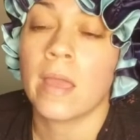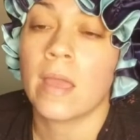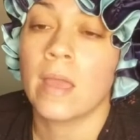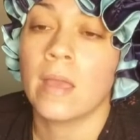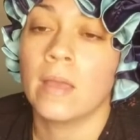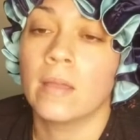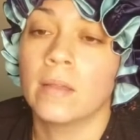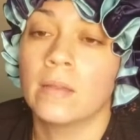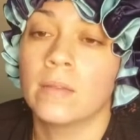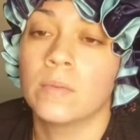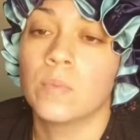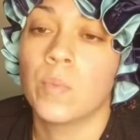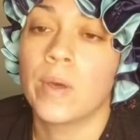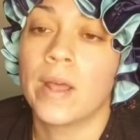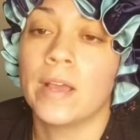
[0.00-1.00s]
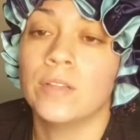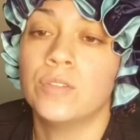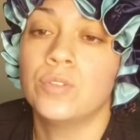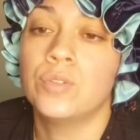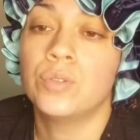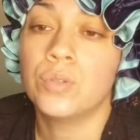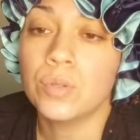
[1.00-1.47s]
And when I
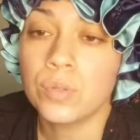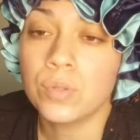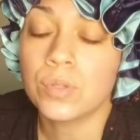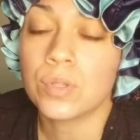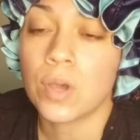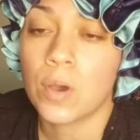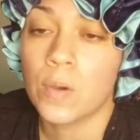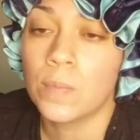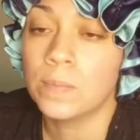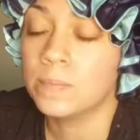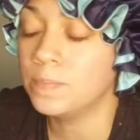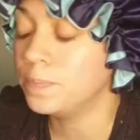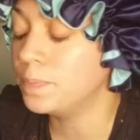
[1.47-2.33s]
do so,